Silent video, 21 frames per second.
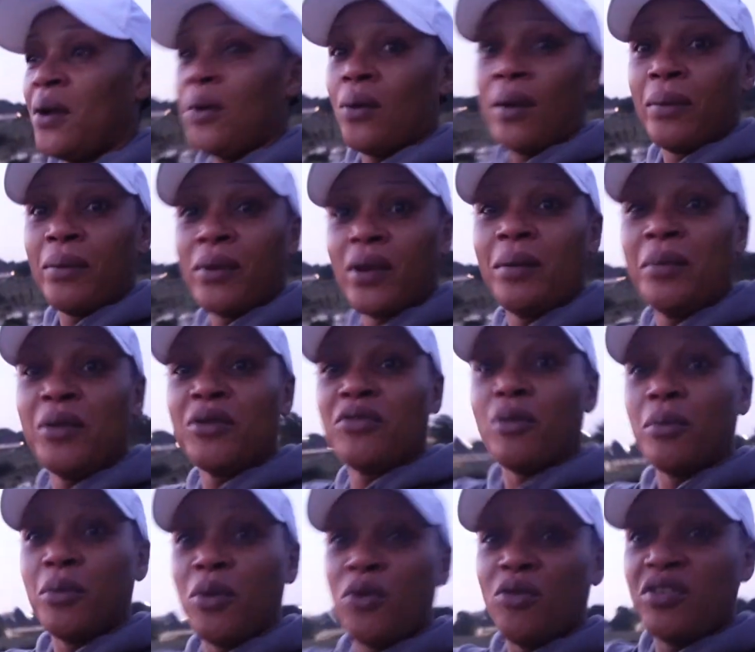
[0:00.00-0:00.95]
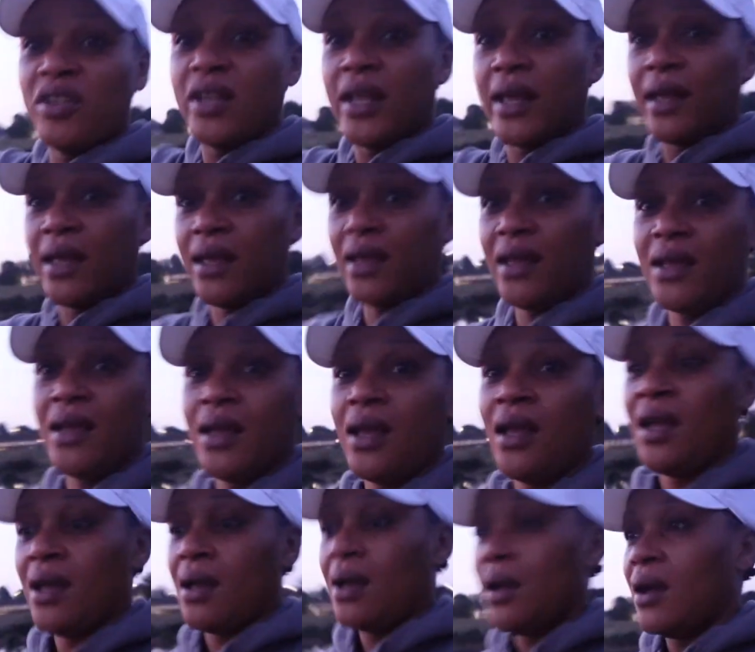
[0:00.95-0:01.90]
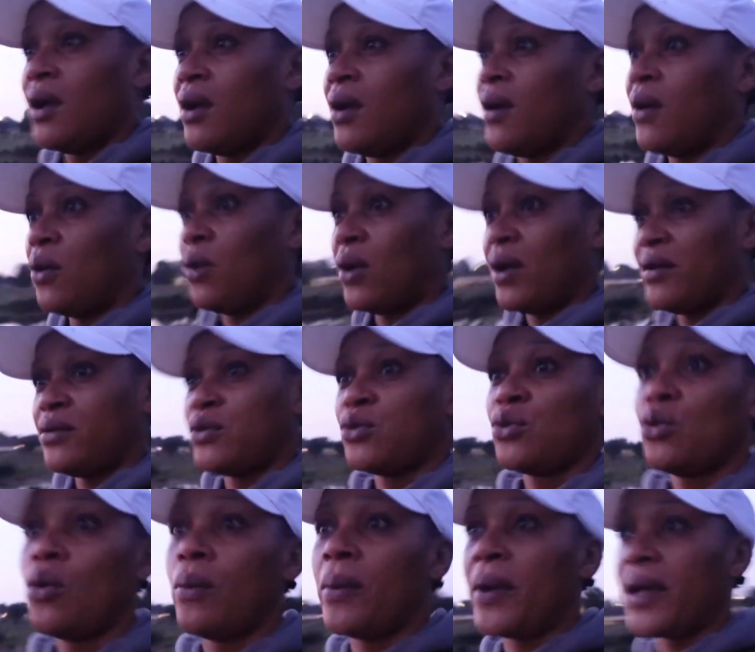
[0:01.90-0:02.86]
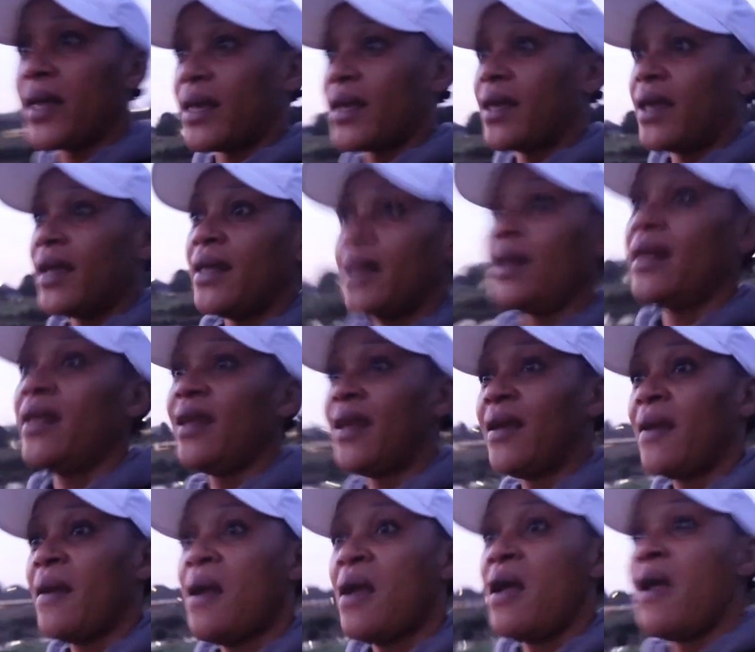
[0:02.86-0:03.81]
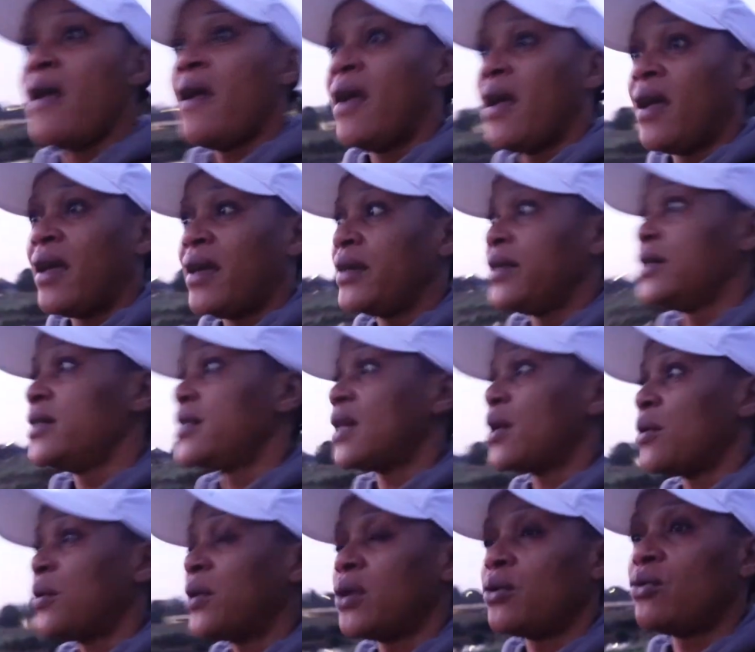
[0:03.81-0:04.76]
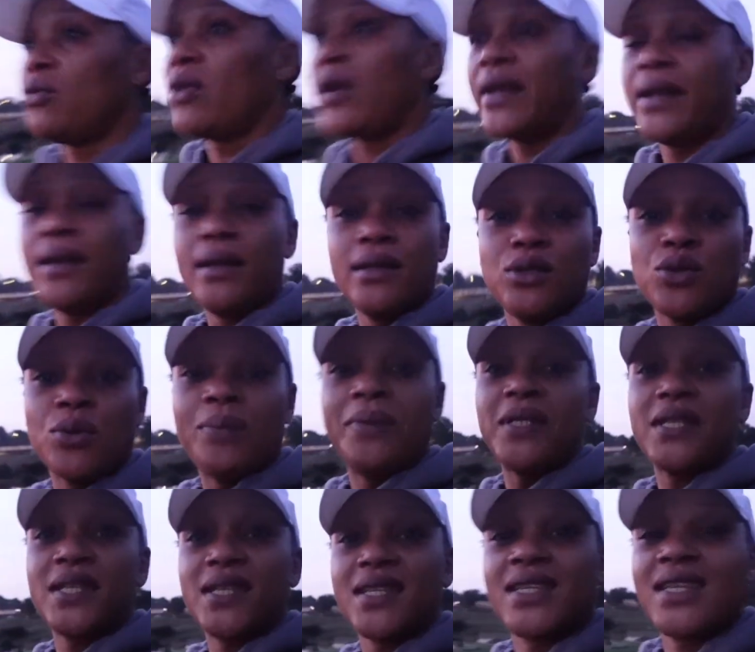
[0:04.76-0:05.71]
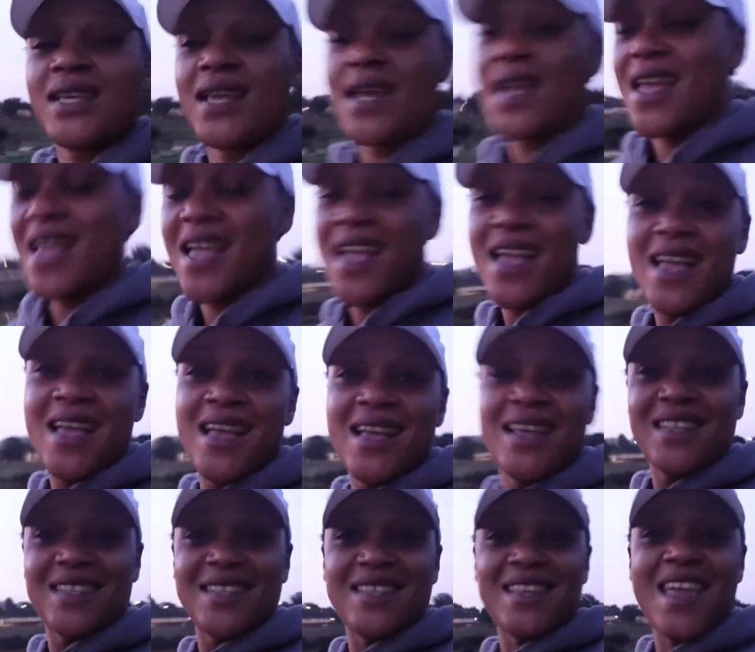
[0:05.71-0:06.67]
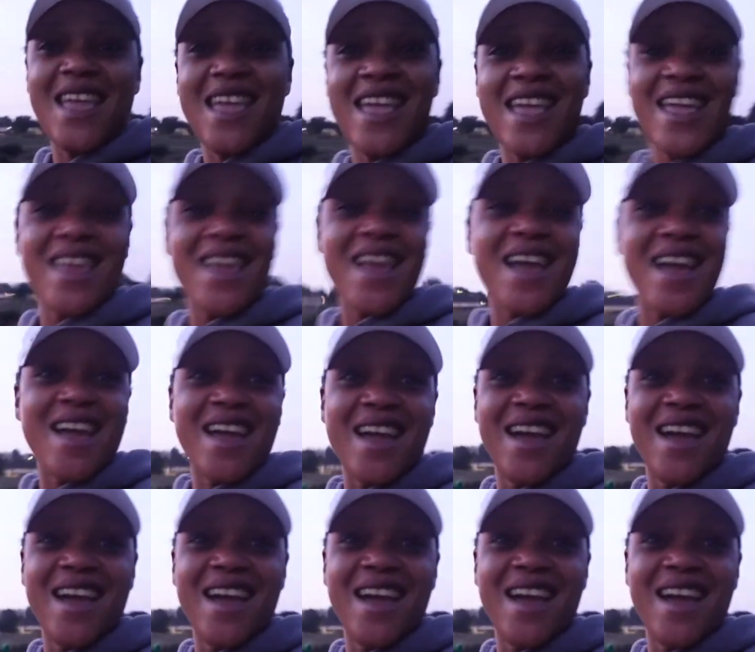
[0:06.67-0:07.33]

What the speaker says: I'm coming from over there. I'll have to go back again. And I want to run a little bit. See ya!